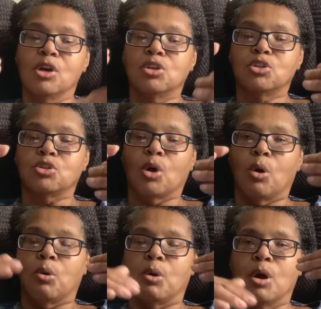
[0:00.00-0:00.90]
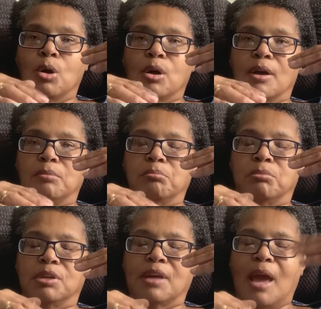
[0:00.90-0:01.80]
So
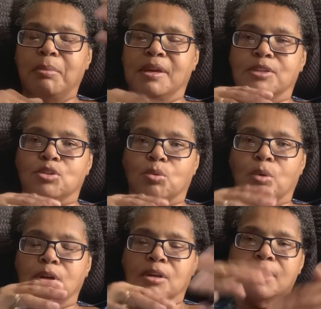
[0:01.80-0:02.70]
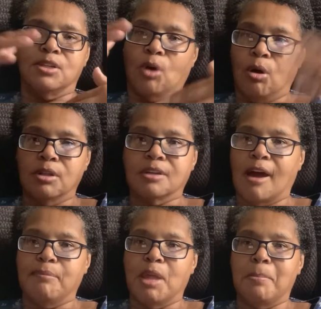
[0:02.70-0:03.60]
Kay begins to wonder is all the
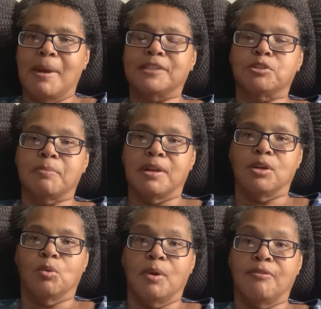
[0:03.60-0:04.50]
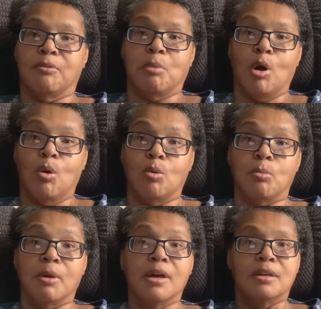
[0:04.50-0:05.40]
time that Matt's spending away from
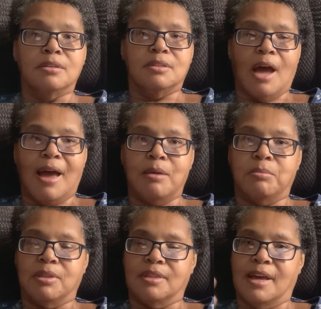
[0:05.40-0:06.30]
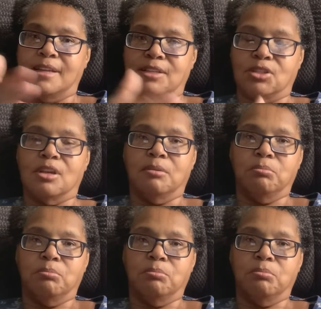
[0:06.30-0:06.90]
home time that he's